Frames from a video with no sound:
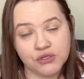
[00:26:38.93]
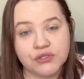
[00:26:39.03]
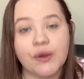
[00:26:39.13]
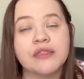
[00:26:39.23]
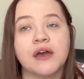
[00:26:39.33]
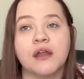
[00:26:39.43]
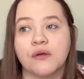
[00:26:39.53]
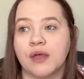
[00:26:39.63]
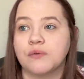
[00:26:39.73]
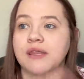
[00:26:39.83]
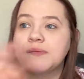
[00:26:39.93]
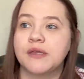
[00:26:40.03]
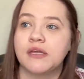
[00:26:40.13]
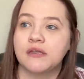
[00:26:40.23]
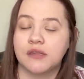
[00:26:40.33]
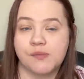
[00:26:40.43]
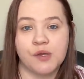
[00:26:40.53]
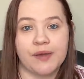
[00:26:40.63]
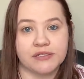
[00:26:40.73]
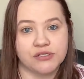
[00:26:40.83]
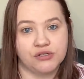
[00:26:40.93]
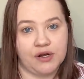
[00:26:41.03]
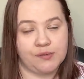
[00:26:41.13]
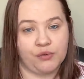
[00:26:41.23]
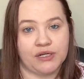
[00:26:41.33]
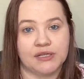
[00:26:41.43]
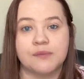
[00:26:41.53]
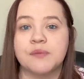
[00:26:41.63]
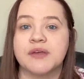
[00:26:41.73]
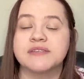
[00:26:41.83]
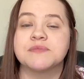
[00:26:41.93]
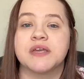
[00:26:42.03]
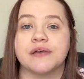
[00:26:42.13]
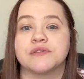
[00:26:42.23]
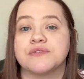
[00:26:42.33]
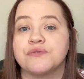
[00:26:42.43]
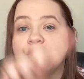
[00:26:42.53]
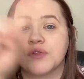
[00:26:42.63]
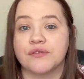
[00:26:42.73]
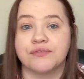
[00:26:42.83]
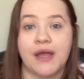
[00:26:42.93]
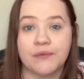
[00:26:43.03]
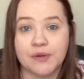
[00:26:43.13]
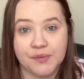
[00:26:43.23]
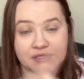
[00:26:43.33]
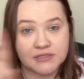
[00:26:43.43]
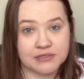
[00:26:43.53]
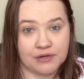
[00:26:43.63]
So I thought, okay, well, let me let me go back to the drawing board and let me pick something else for the flowery bits